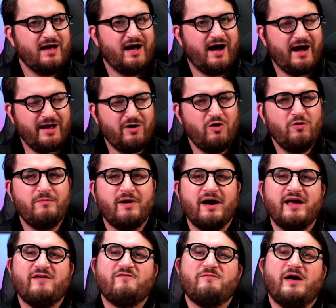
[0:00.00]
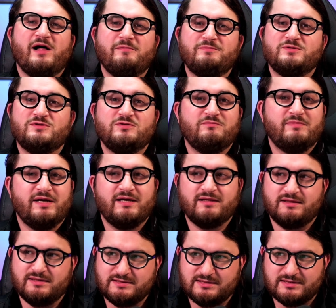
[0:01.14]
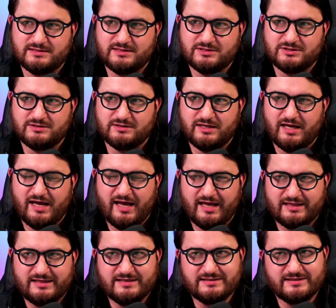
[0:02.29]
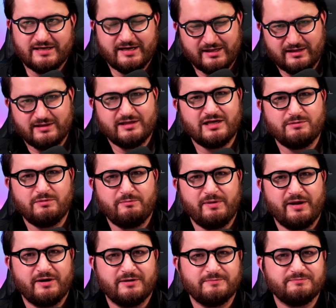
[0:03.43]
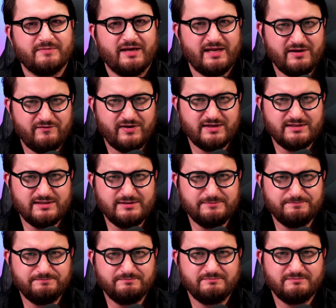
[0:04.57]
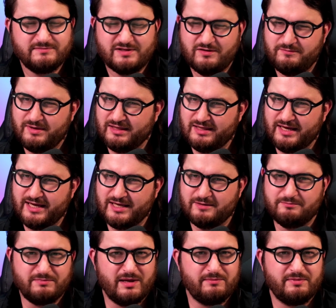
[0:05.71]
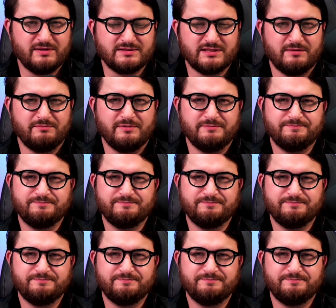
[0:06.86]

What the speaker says: I hope I have helped you make this decision at least a little bit better. And if I did, give me a like, maybe a sub.